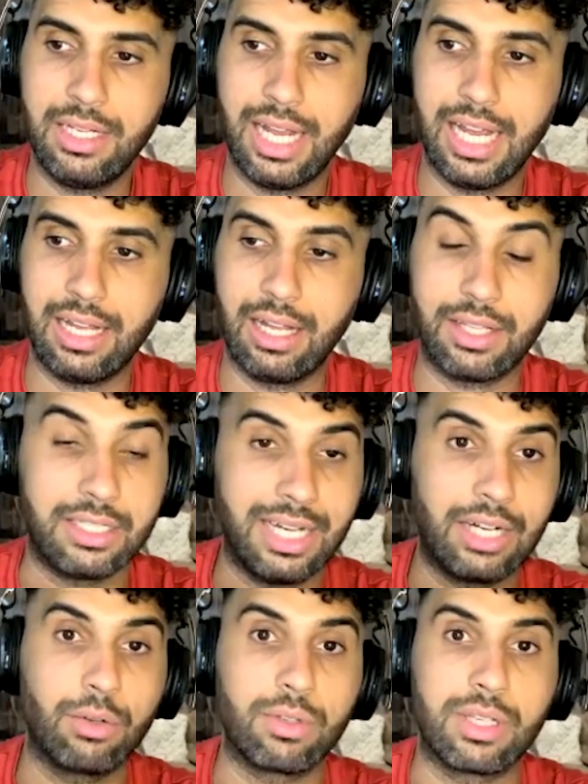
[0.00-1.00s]

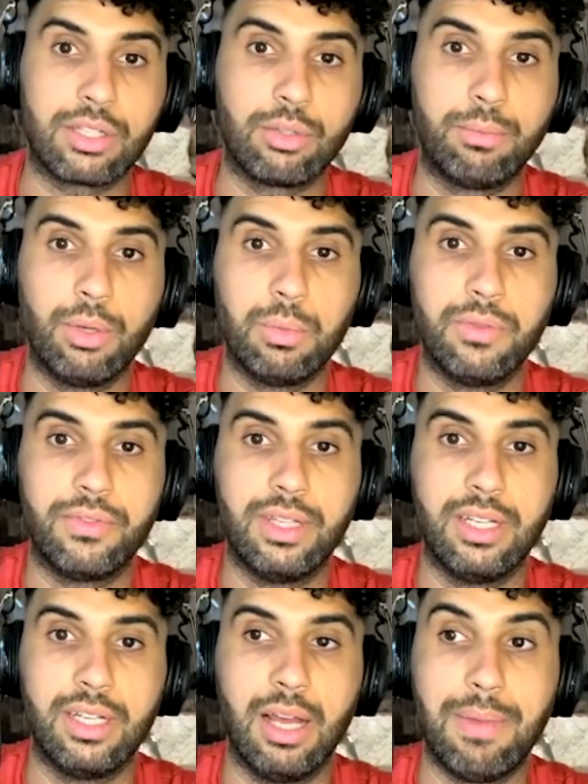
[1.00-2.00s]
Jack also has a good point with
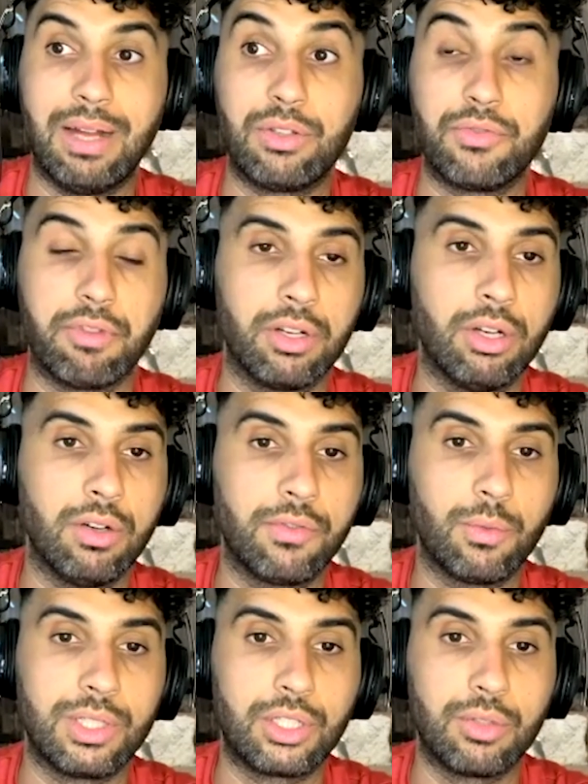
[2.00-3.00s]
the amount of
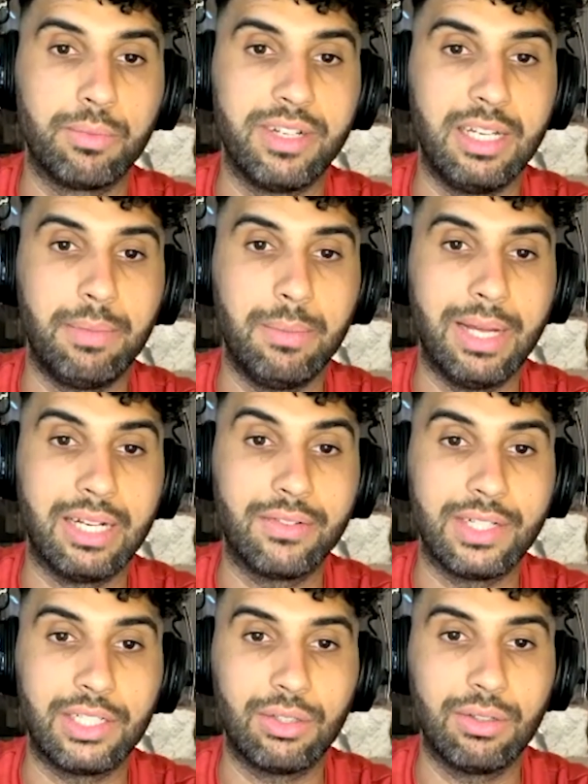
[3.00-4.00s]
runoff, which could really be
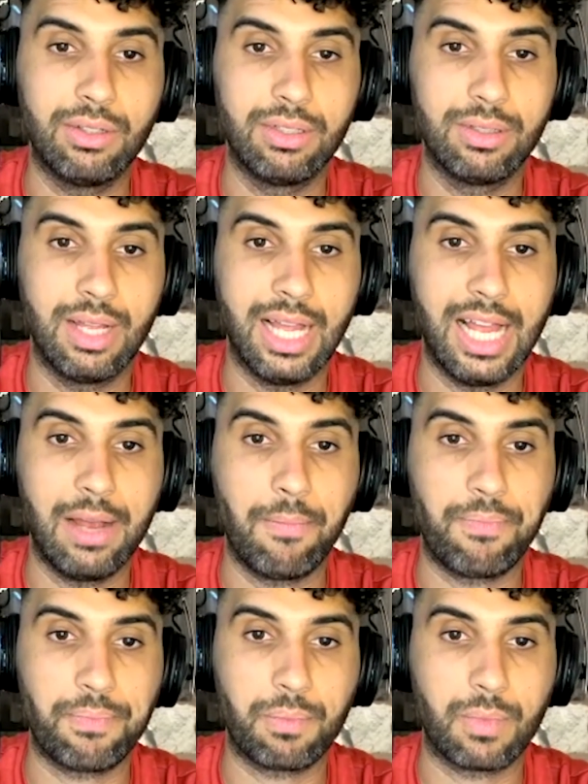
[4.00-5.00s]
beneficial.
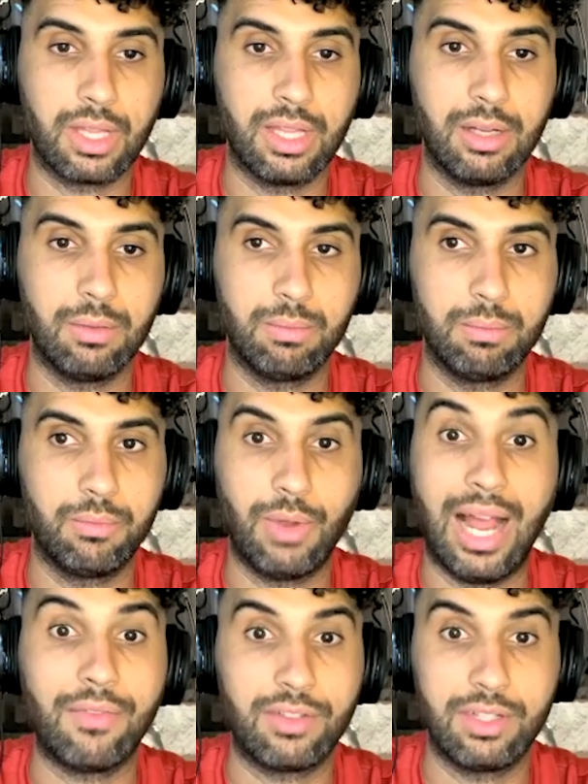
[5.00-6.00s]
That
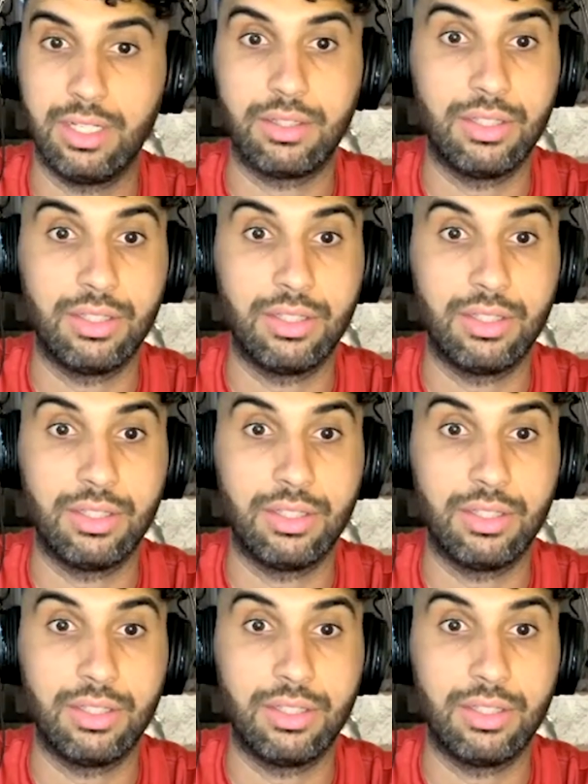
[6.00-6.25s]
after